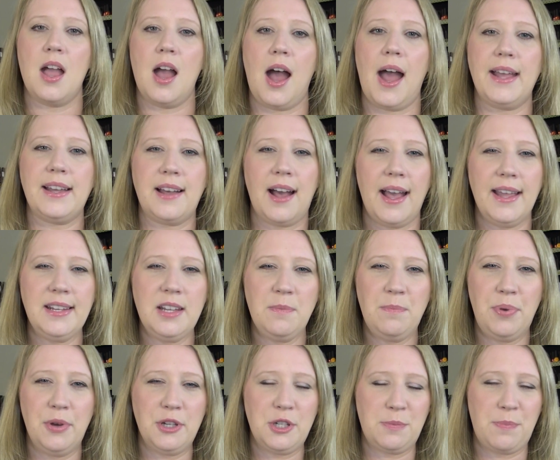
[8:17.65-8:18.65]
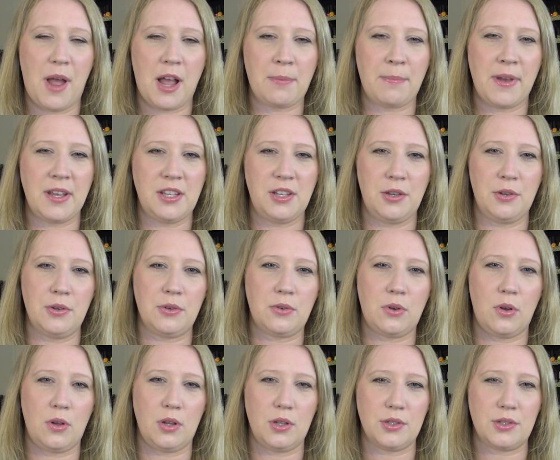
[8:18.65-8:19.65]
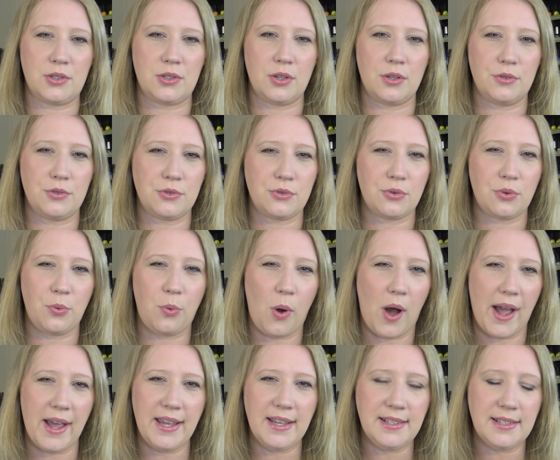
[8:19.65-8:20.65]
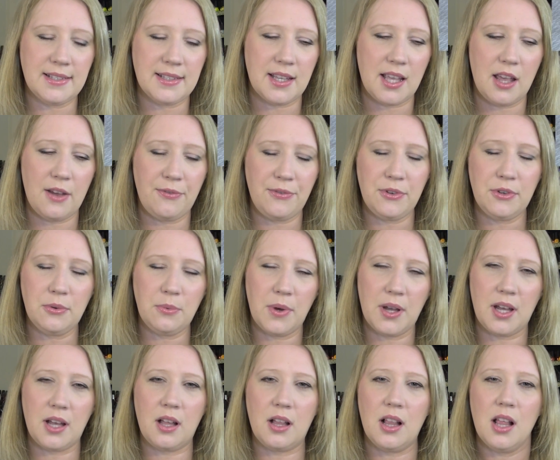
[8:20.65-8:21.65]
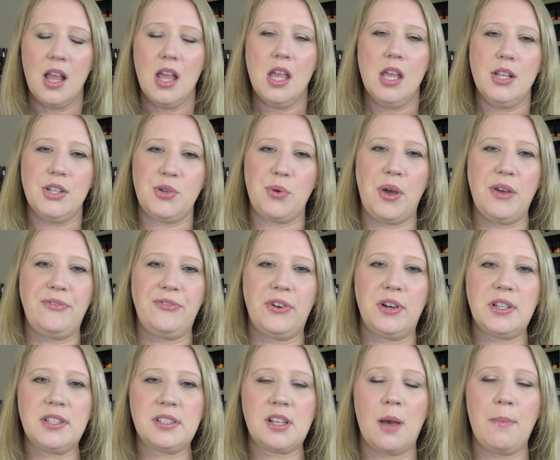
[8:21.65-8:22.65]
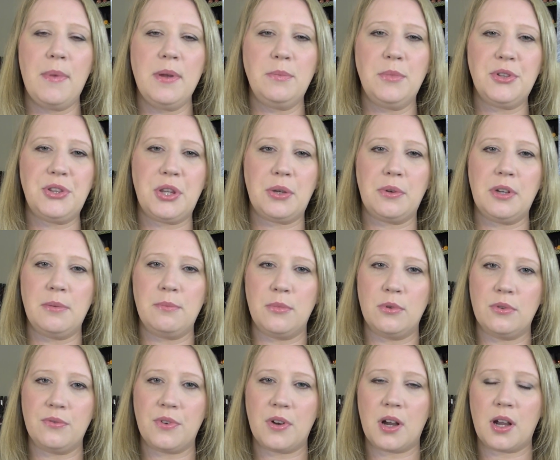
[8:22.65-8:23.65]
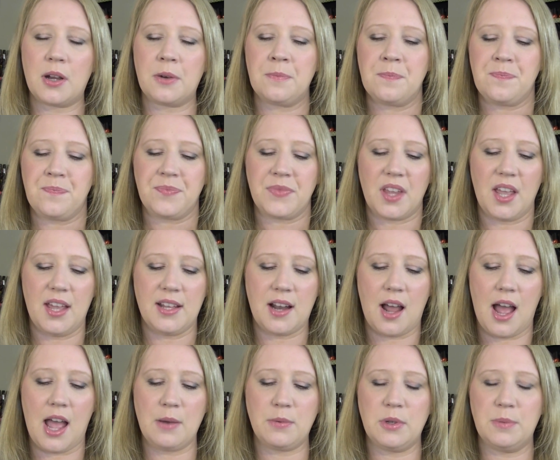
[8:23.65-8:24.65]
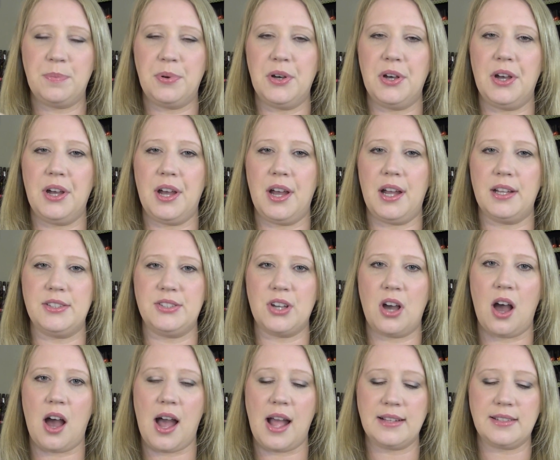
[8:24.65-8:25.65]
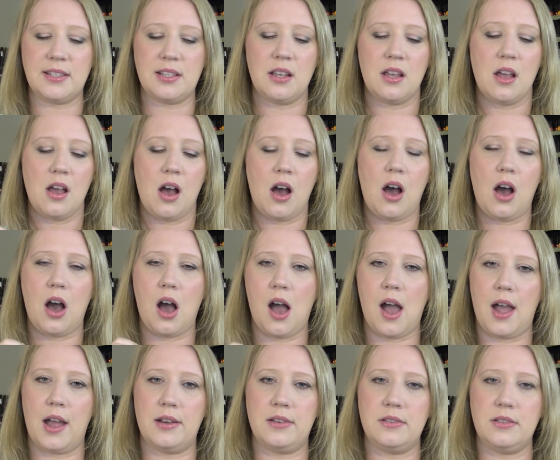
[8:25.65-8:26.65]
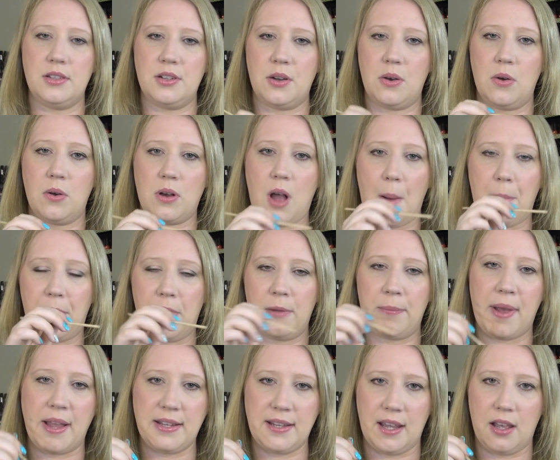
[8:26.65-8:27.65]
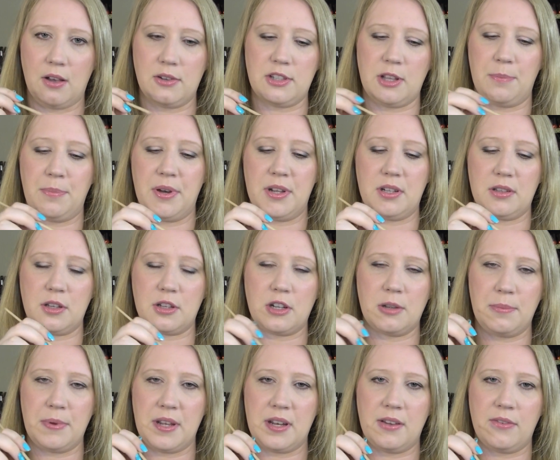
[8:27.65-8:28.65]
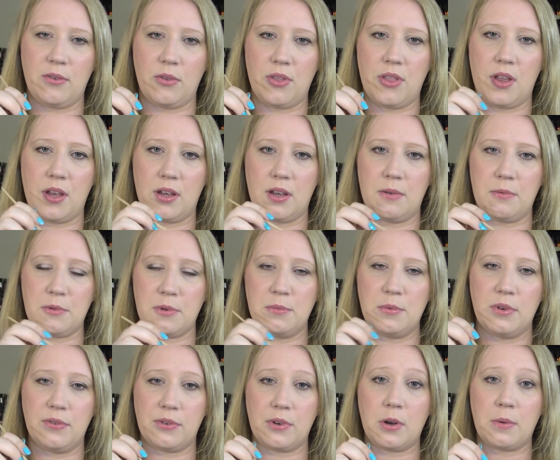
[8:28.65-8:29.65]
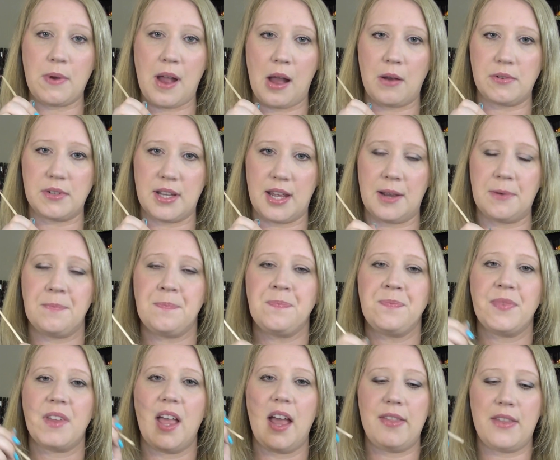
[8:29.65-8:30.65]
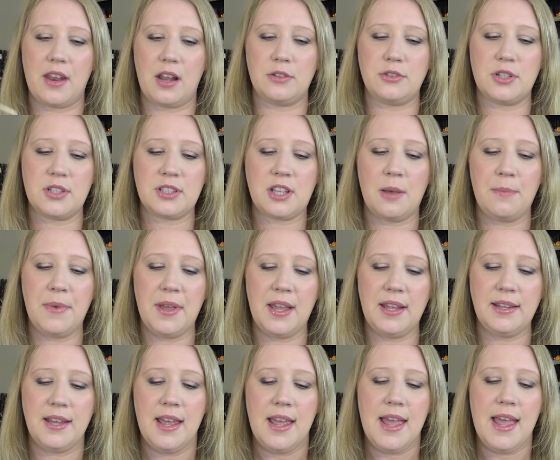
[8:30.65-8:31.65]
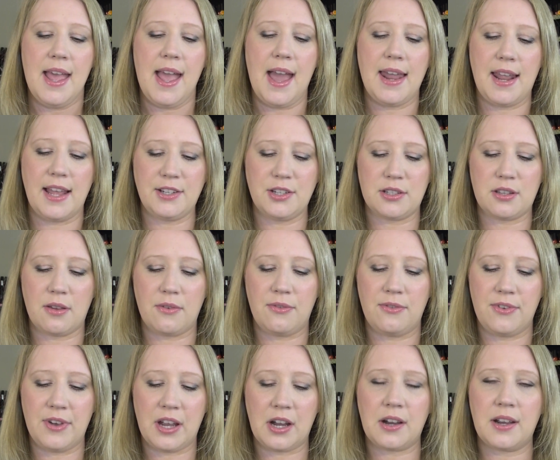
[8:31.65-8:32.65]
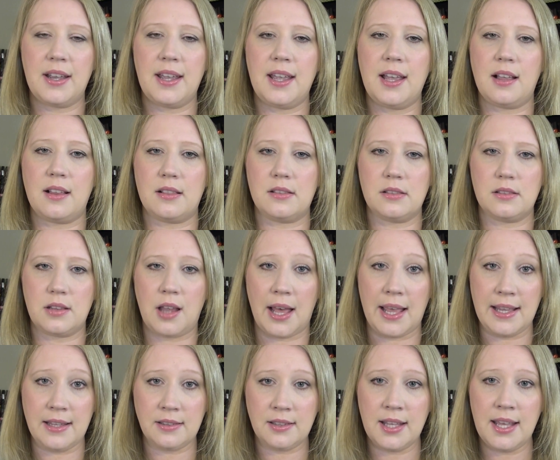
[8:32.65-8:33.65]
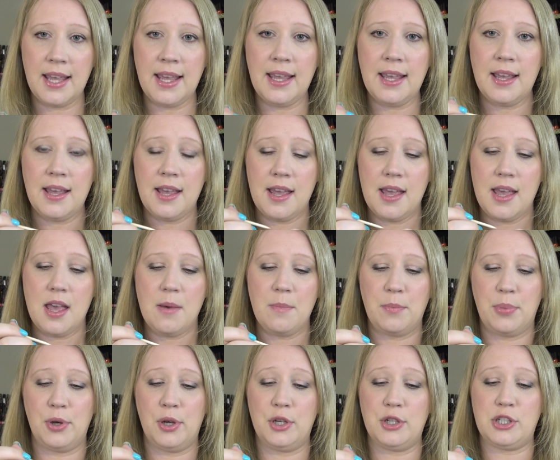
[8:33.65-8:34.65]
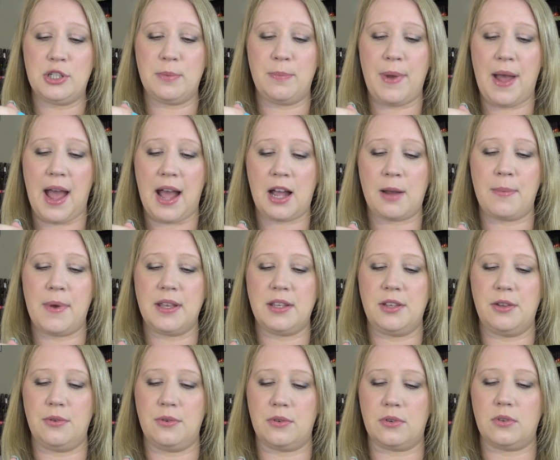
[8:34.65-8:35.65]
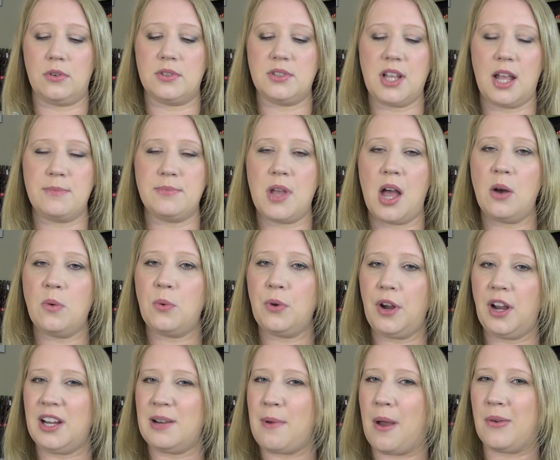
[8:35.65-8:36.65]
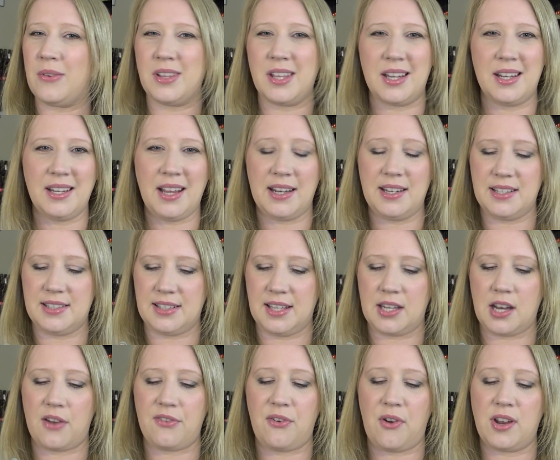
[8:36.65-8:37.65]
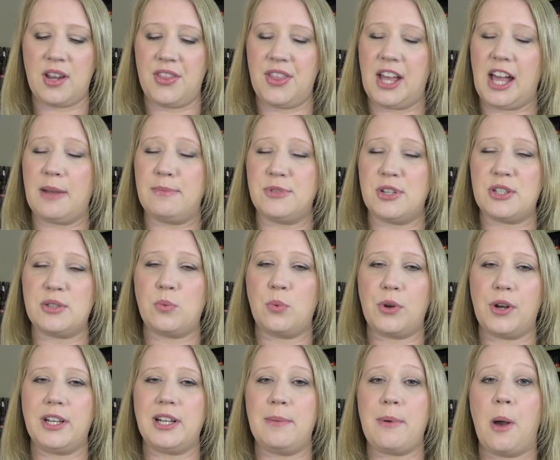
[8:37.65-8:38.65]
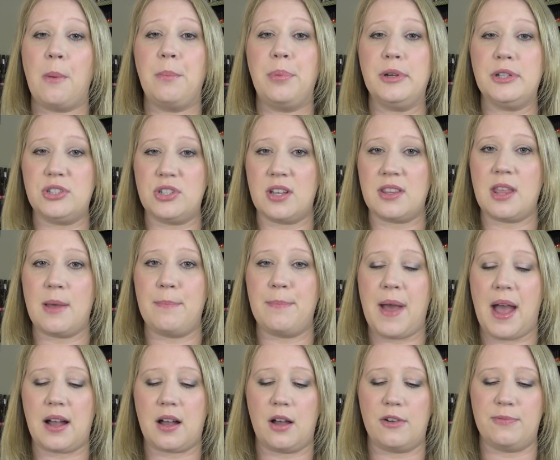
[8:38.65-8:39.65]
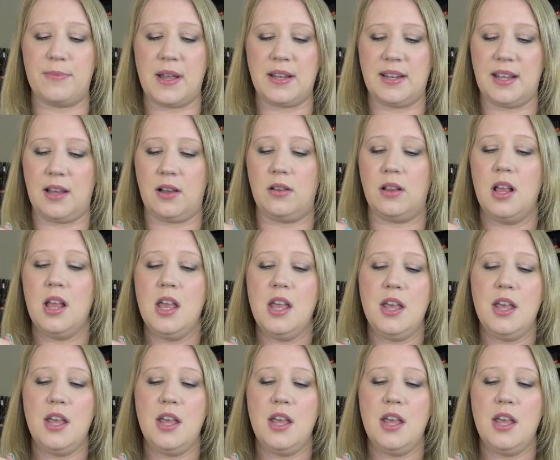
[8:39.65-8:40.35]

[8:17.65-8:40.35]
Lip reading: I kind of push back my cuticles twice, if you will. So I first come in with the remover, and I will put a dot on, you know, a couple of my nails. I'll put a little bit of the remover around it, and then I'll just come in and I just very lightly push back my cuticles. I'm not worried about getting any skin off or anything. I'm just worried about pushing them back off my nail.